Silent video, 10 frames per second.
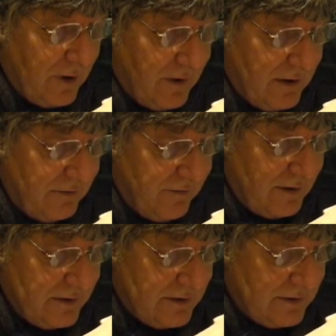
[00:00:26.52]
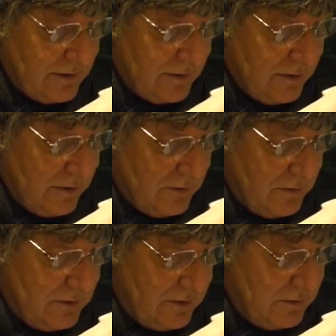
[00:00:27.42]
by the Defence
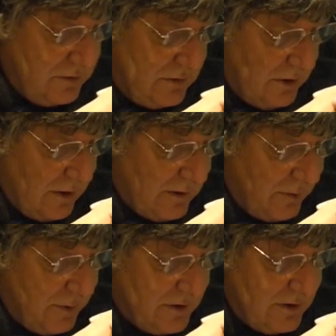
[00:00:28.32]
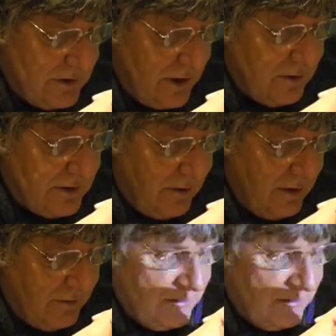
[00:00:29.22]
Deputy Secretary of